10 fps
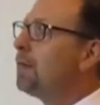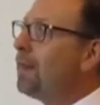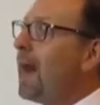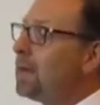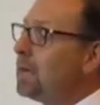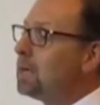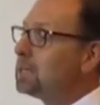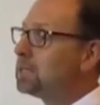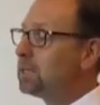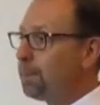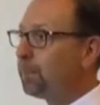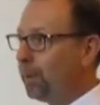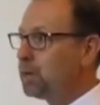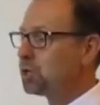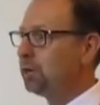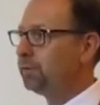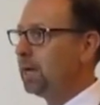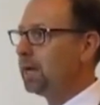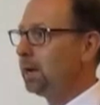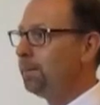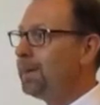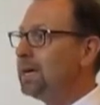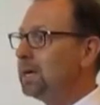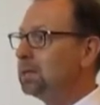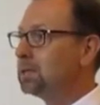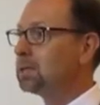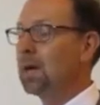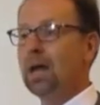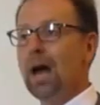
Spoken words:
That separation of data means